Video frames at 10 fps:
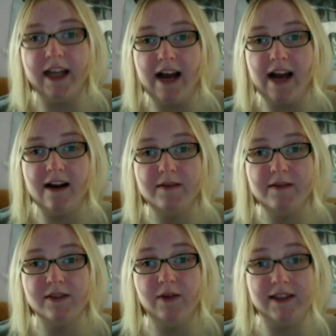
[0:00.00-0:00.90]
I
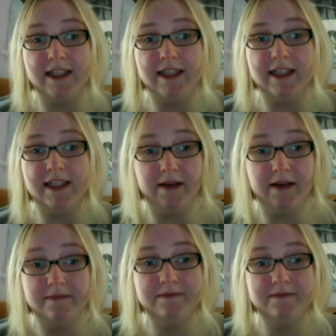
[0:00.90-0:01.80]
almost want Dean to beat
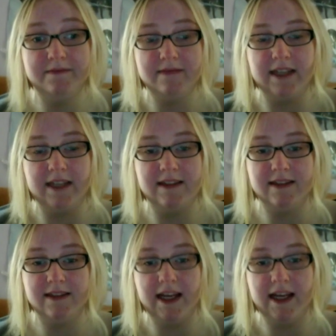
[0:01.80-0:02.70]
him. That's
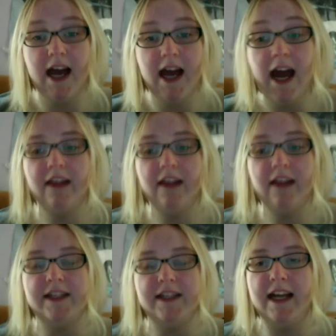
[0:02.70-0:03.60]
like, and I
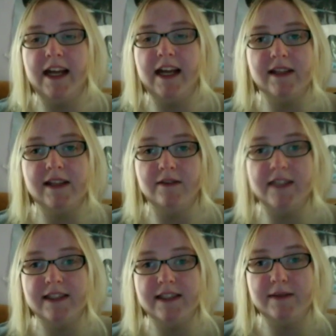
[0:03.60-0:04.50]
love Dean anyways. So
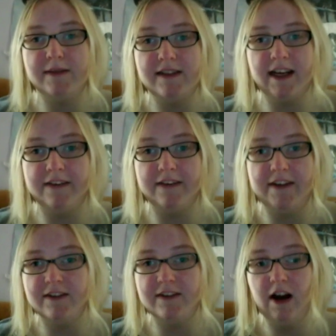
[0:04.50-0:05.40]
Dean's my second
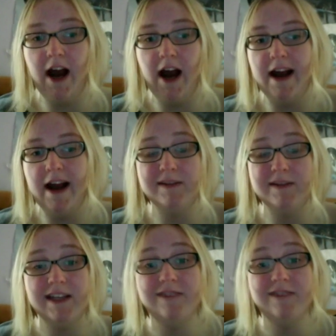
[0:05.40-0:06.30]
favorite. So I was
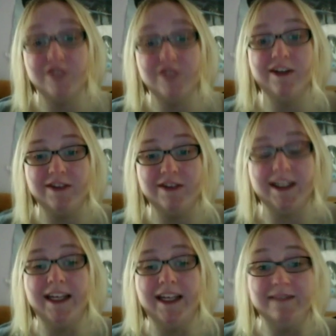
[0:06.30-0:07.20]
kind of cheering for
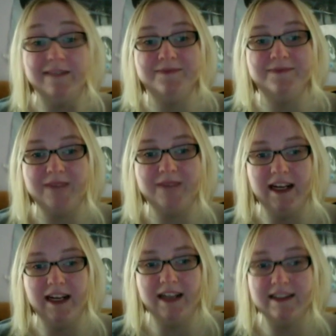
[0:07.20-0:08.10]
Dean
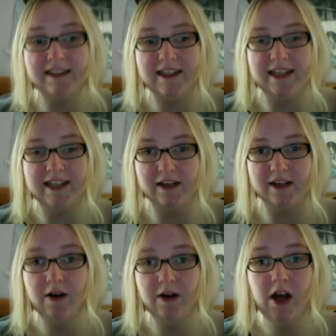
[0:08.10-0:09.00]
on Sunday.
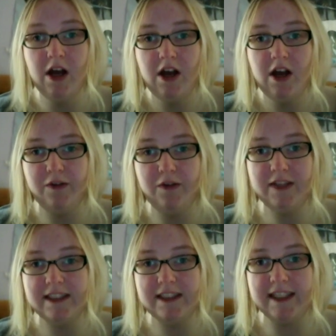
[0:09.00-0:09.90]
So
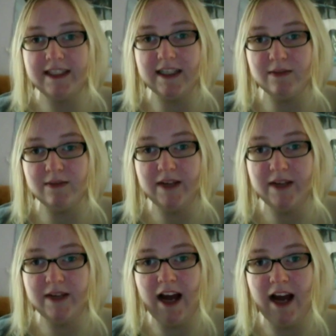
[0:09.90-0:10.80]
hopefully Dean does win.